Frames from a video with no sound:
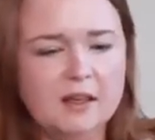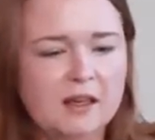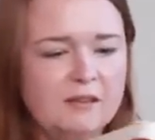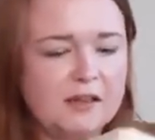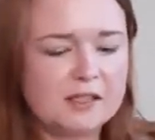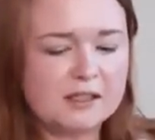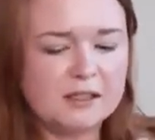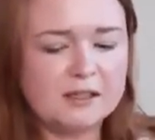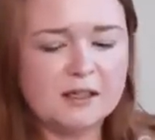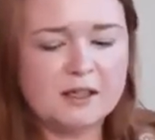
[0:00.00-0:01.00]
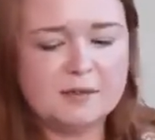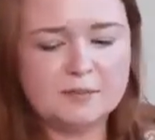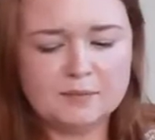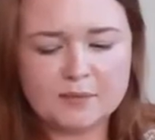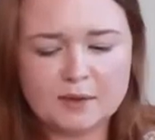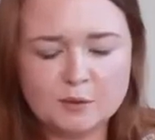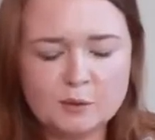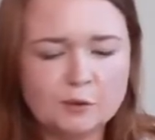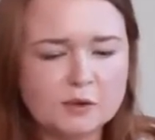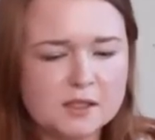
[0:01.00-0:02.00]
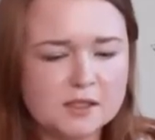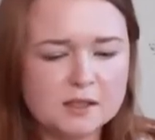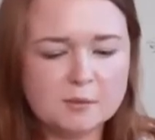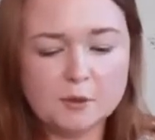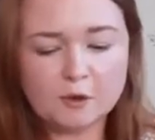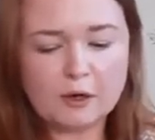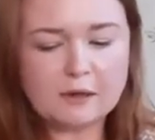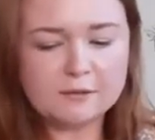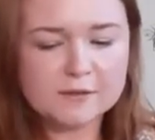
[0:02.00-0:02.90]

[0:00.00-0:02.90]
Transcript: I've actually ordered some more craft